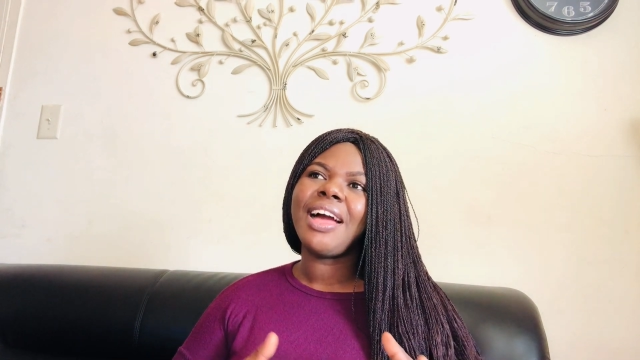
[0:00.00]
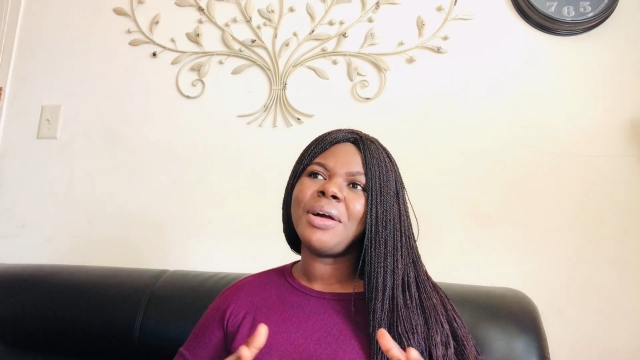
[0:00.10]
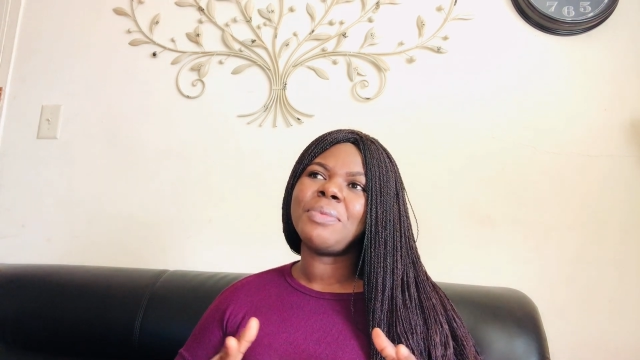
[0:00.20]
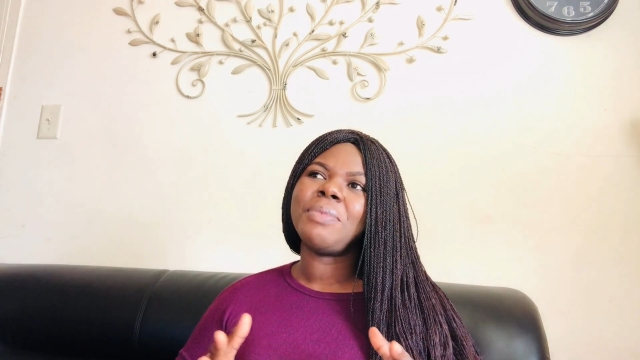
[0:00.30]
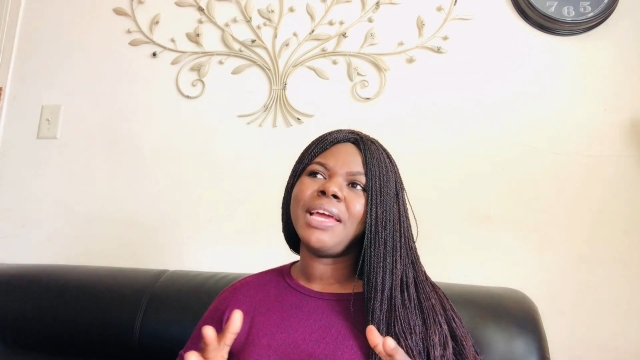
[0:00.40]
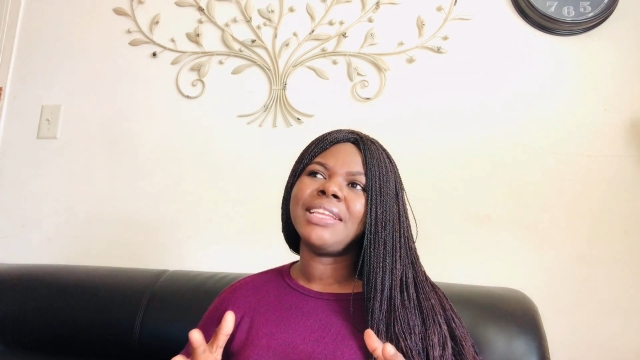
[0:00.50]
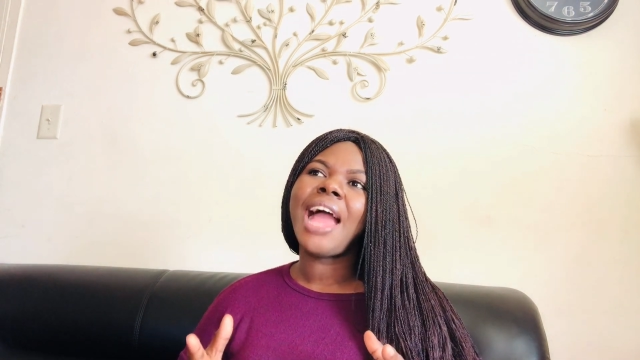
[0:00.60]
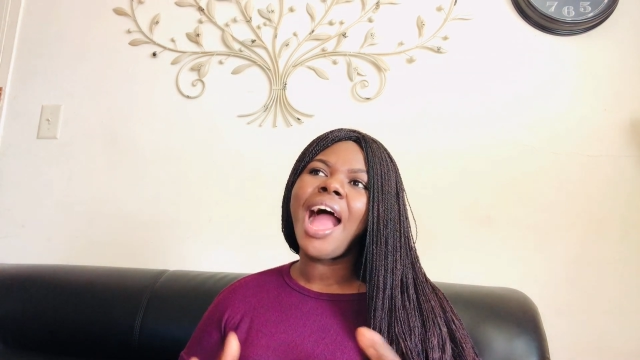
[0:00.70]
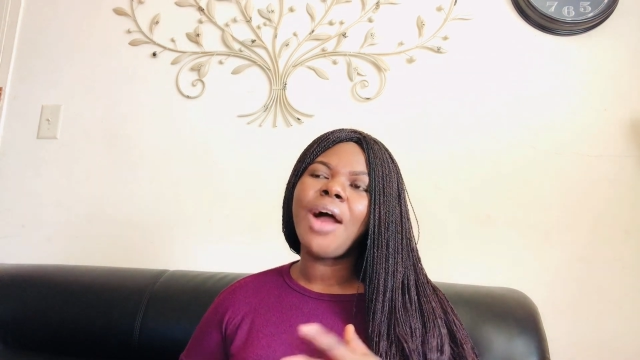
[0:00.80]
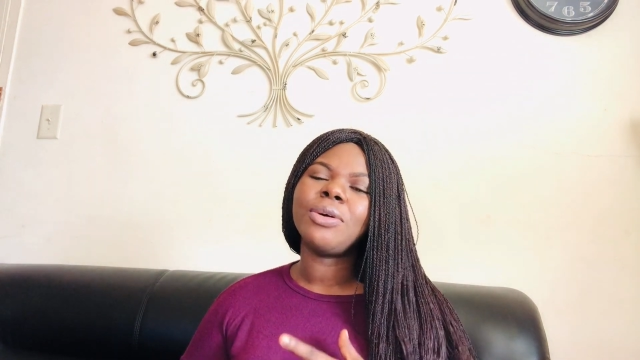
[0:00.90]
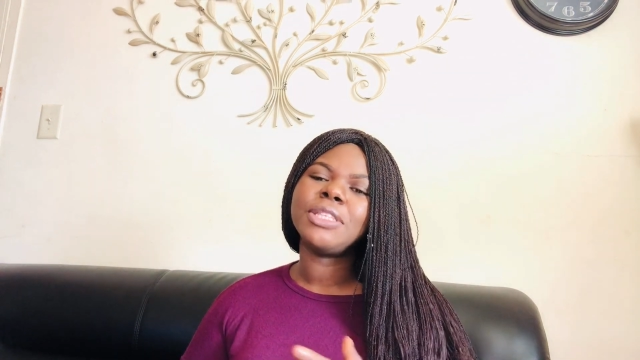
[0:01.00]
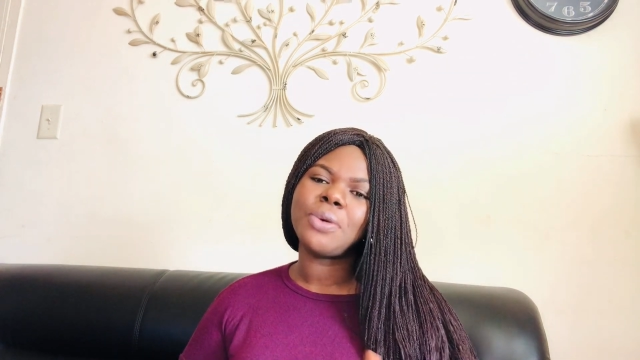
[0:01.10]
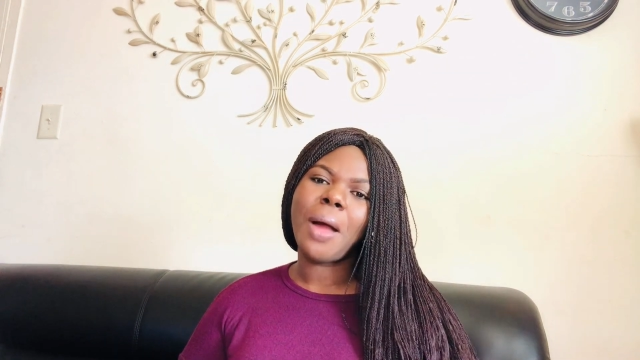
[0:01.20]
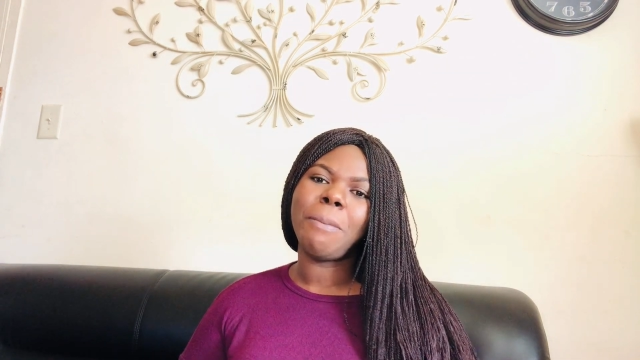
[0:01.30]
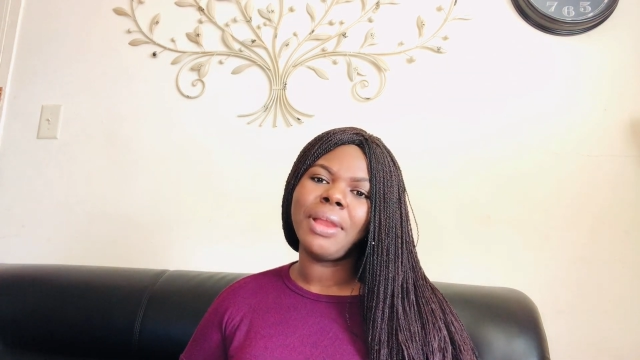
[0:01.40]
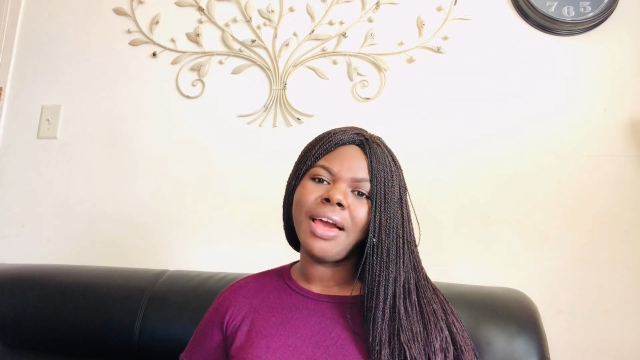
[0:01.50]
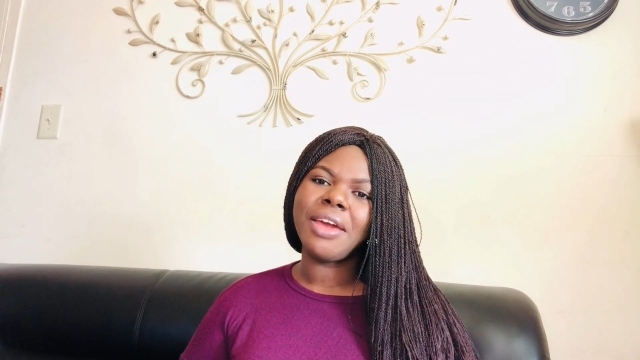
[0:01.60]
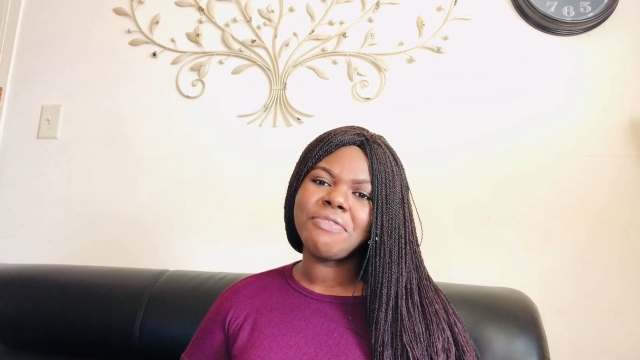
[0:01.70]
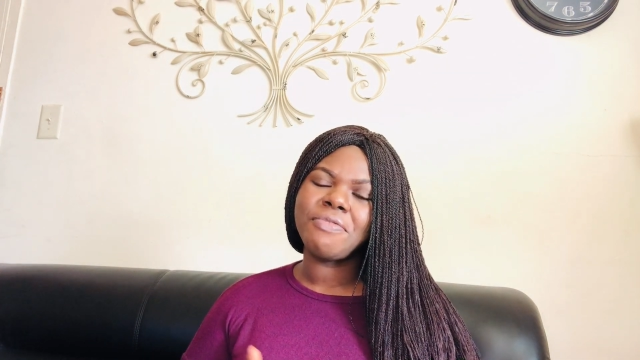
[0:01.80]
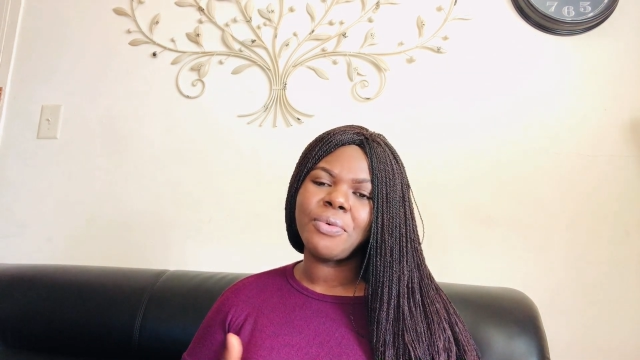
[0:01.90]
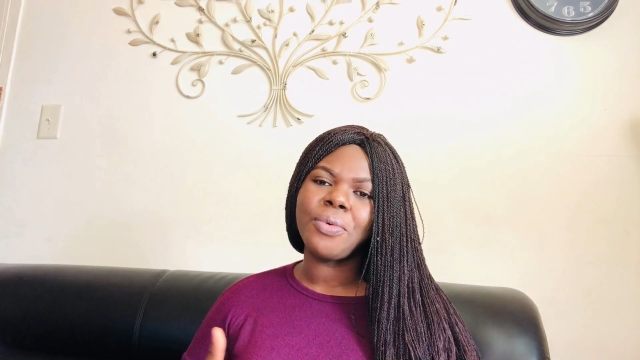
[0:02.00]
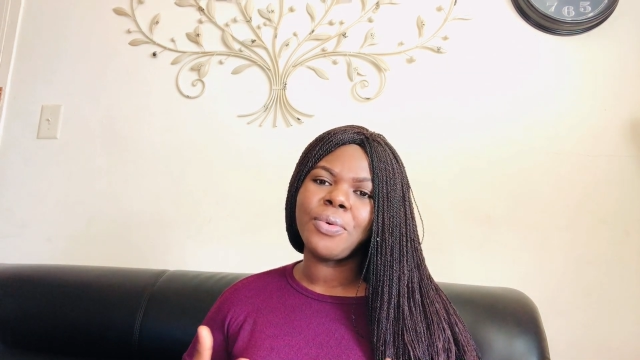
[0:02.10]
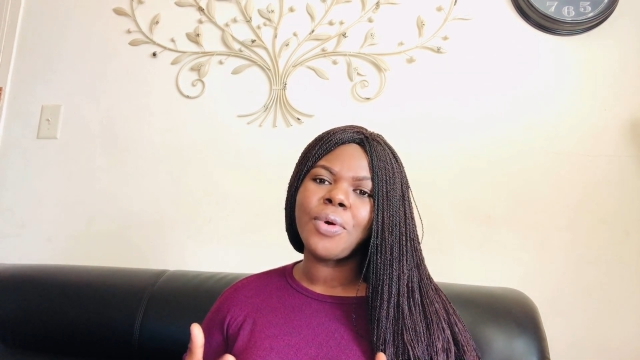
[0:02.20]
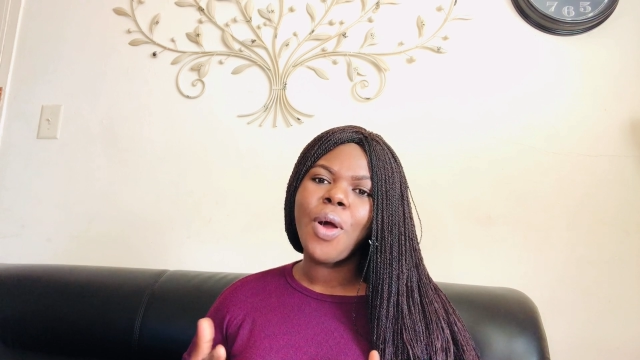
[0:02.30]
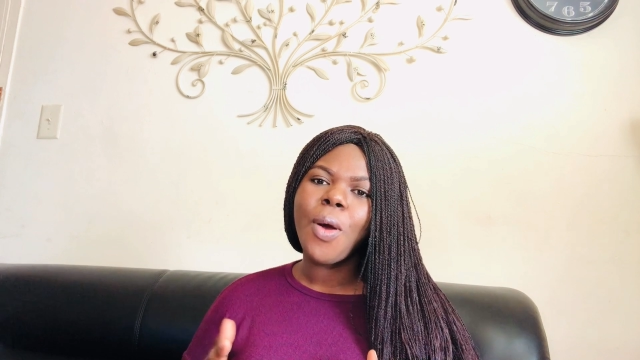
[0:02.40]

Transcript: and how to apply for